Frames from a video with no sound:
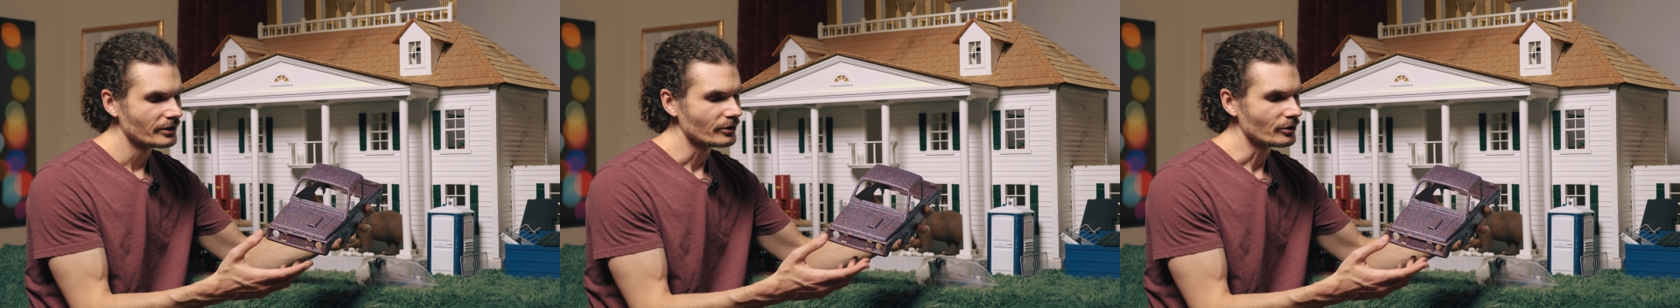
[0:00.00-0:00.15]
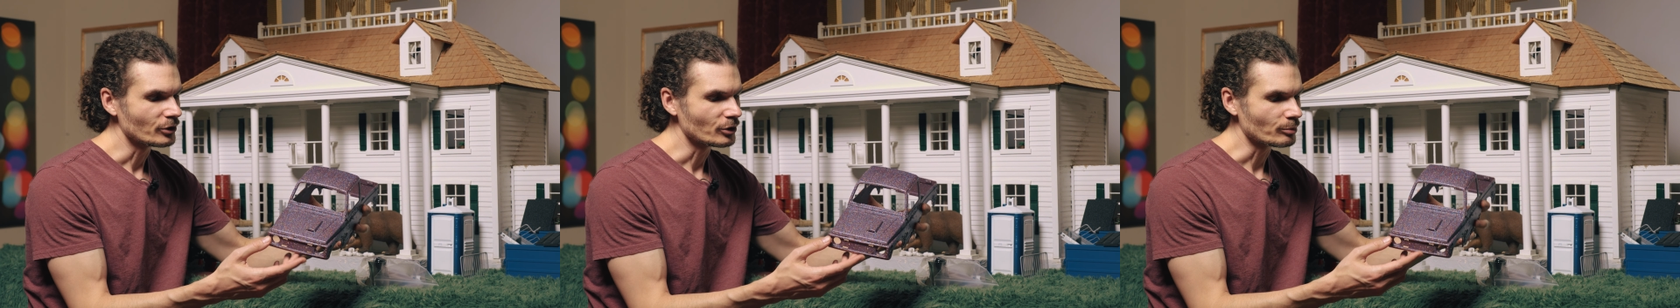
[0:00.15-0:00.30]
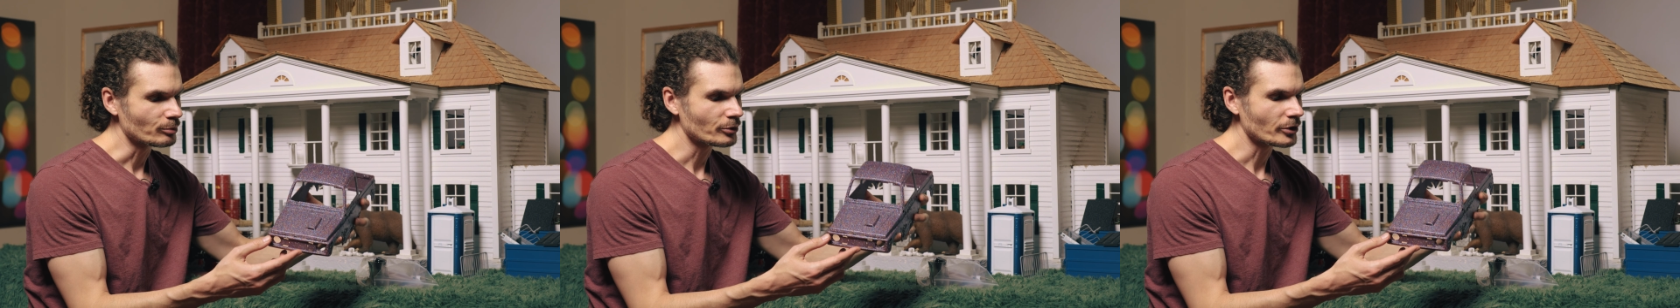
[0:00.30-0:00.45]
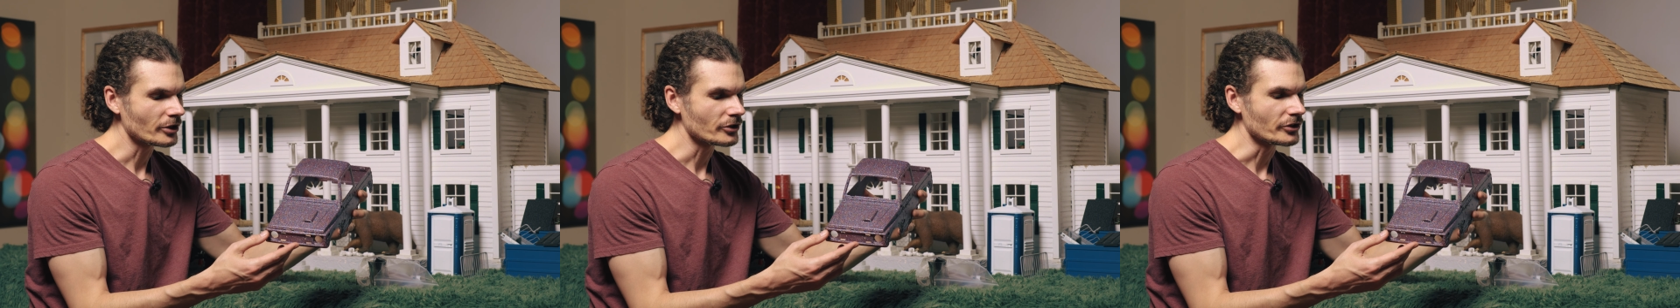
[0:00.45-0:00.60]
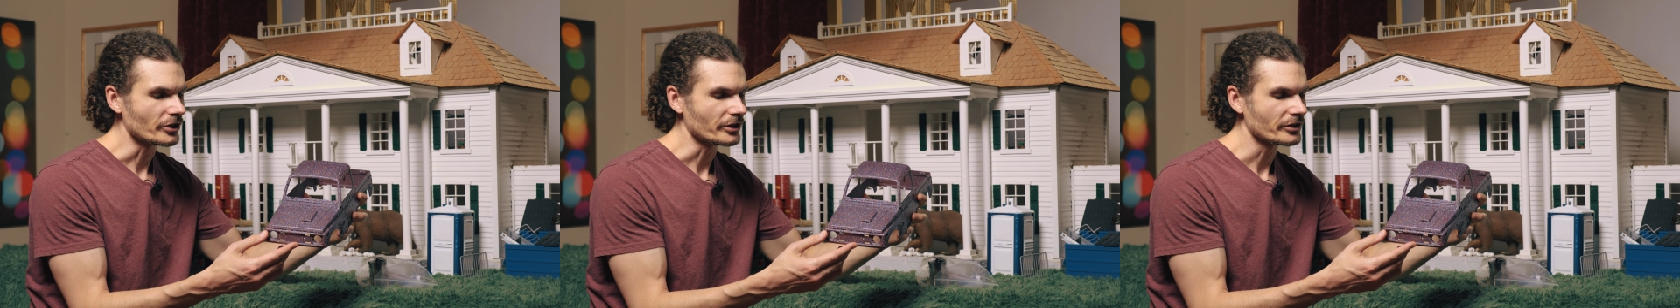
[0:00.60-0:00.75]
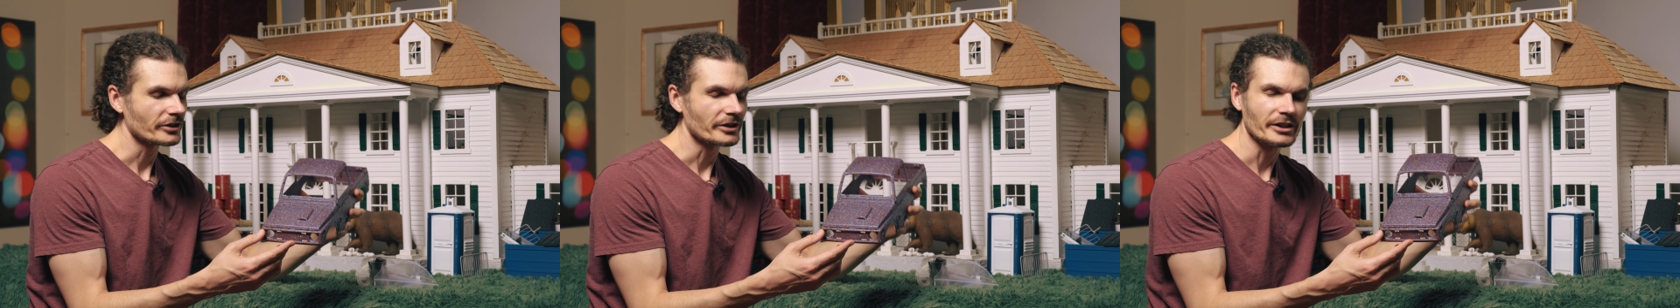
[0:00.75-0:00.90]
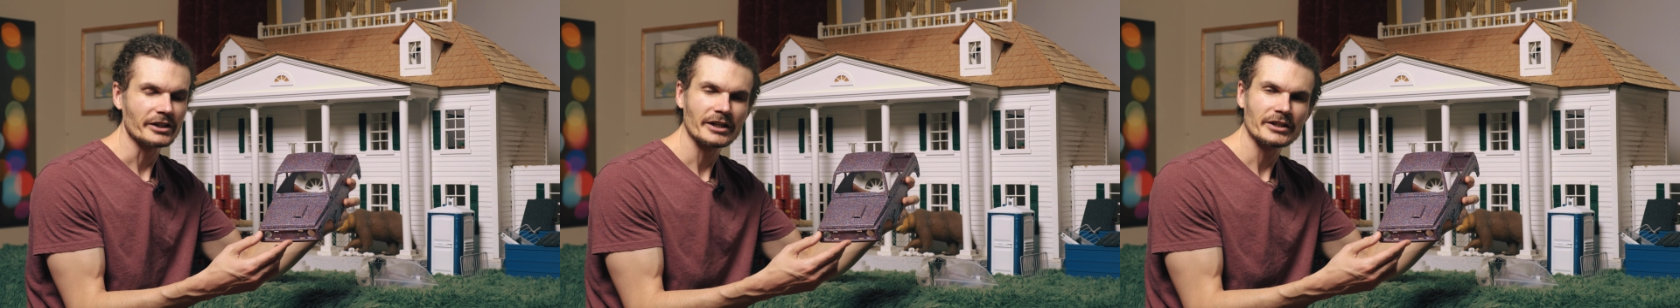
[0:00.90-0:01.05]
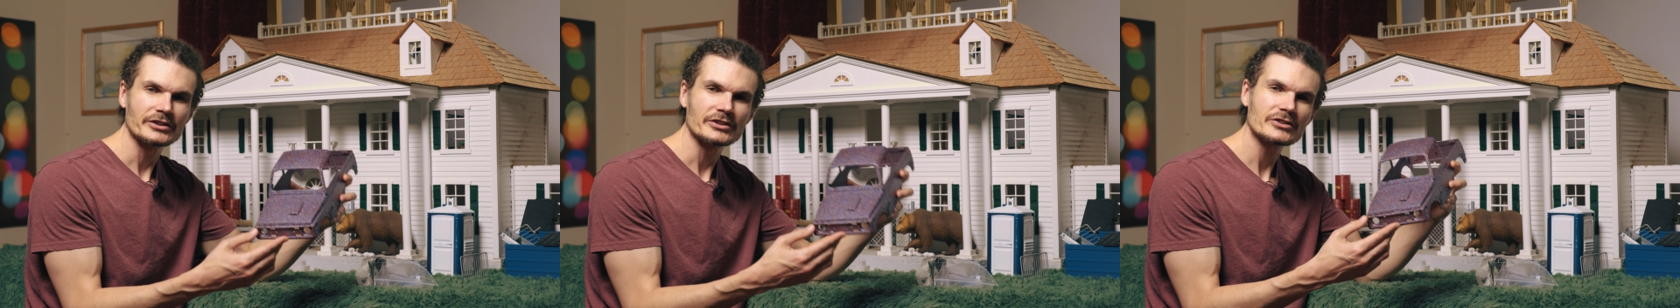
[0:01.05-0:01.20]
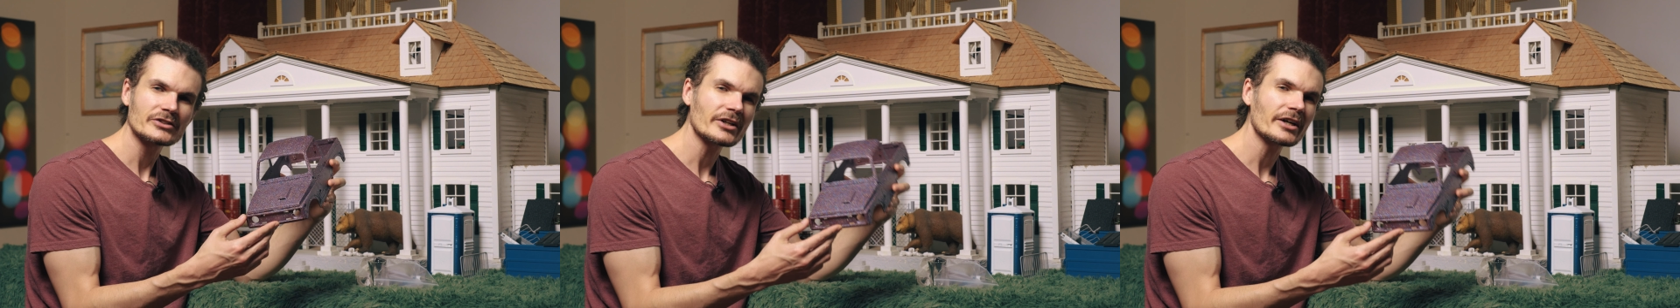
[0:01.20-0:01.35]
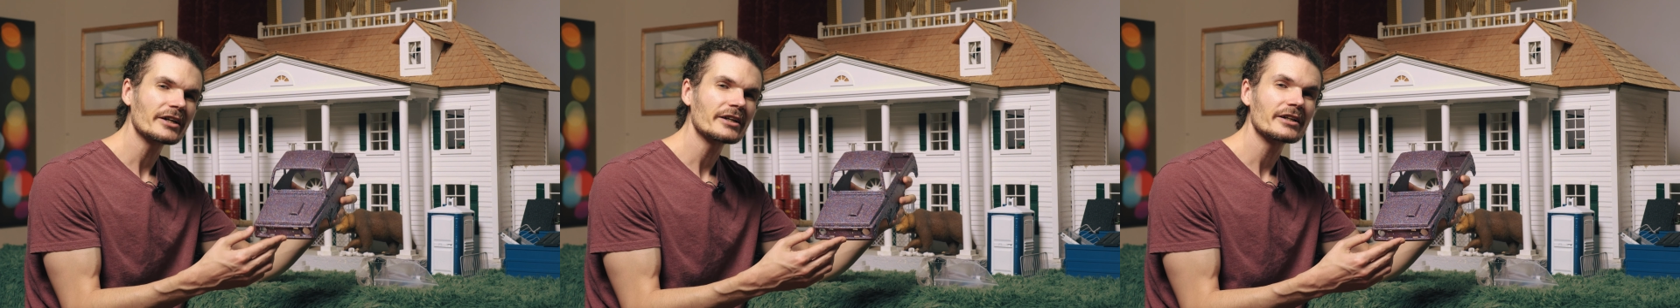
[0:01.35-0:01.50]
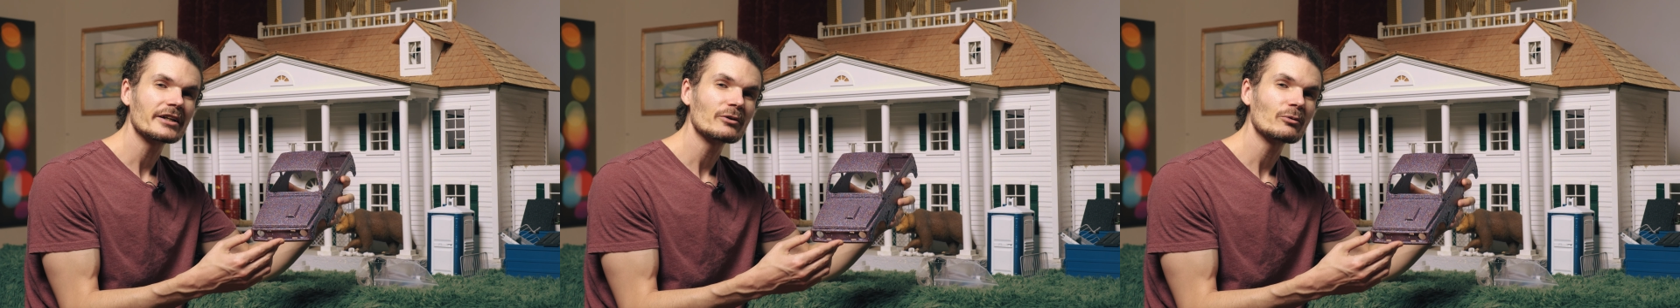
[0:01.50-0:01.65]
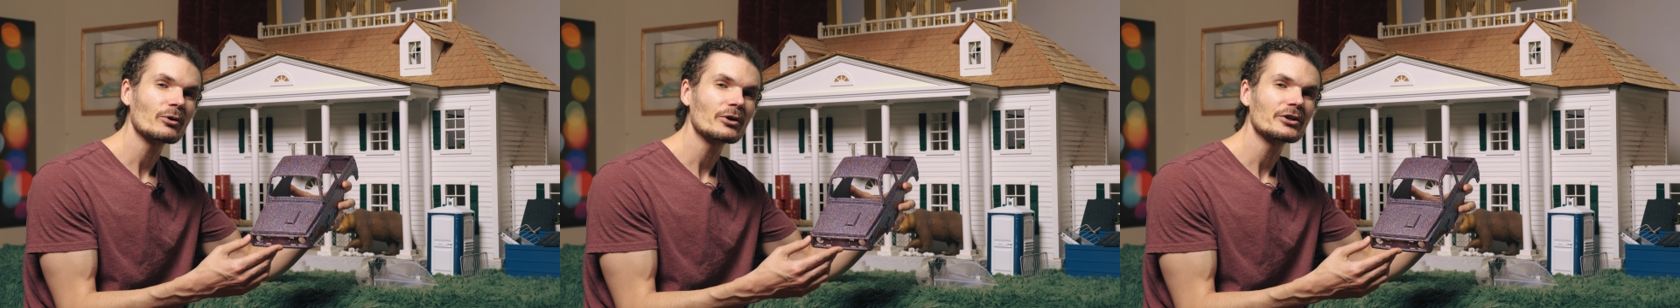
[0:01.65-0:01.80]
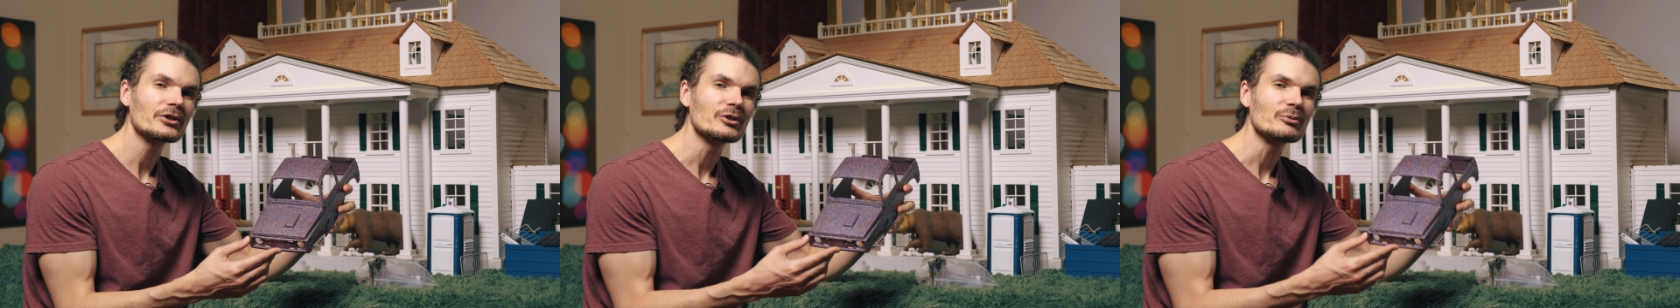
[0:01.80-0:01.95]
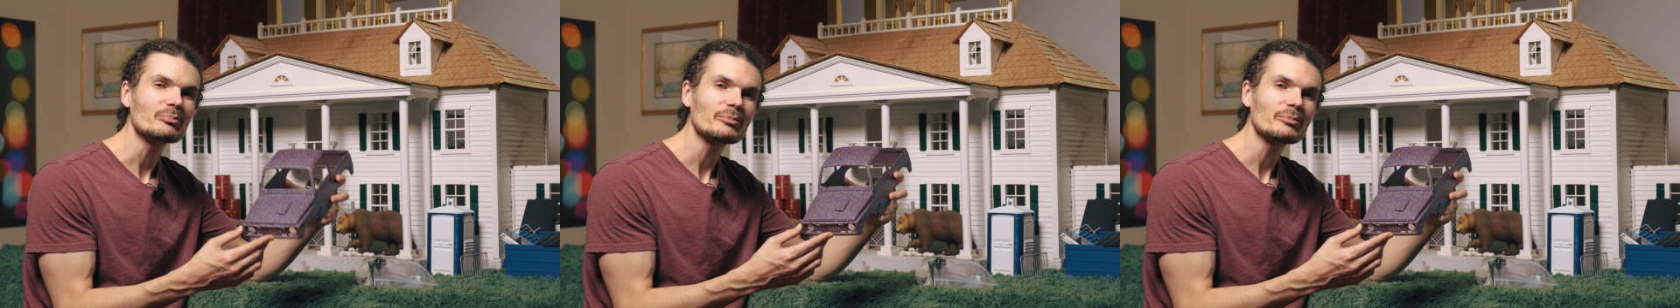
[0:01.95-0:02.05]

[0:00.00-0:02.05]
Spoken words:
little project, and I decided I wanted to